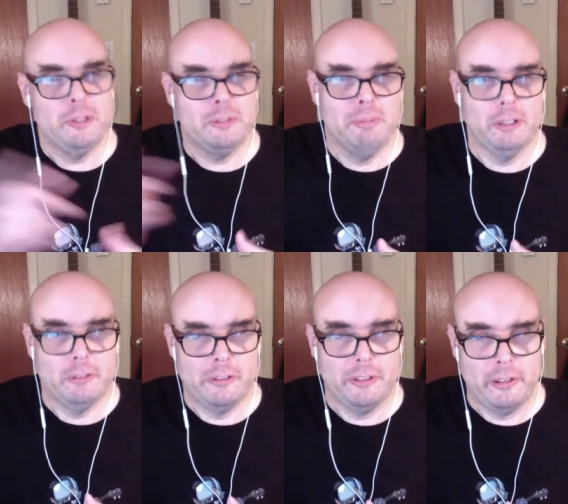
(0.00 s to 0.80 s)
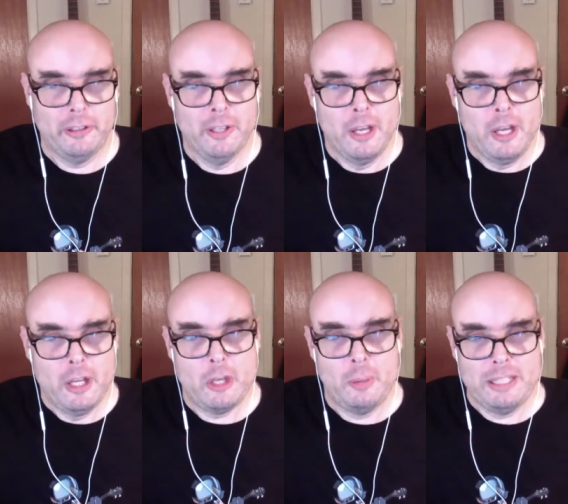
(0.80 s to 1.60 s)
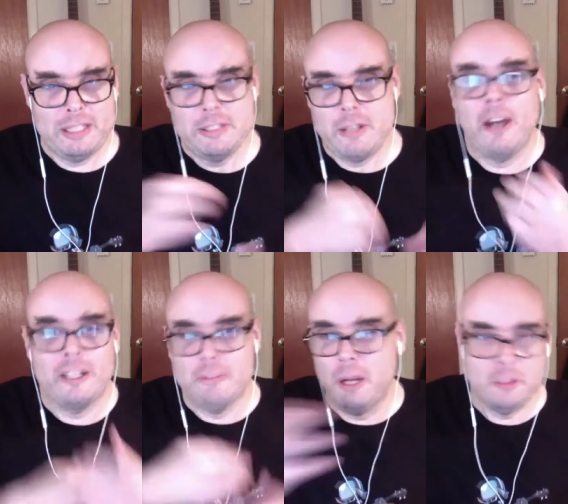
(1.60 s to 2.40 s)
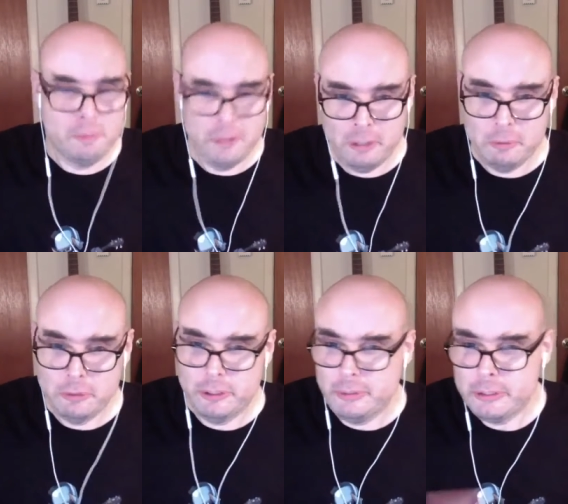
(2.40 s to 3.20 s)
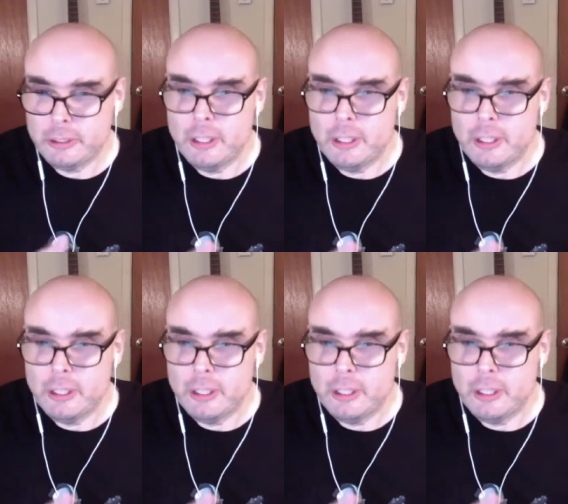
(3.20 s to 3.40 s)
and Belarusian. So it's entirely possible that he was Jewish.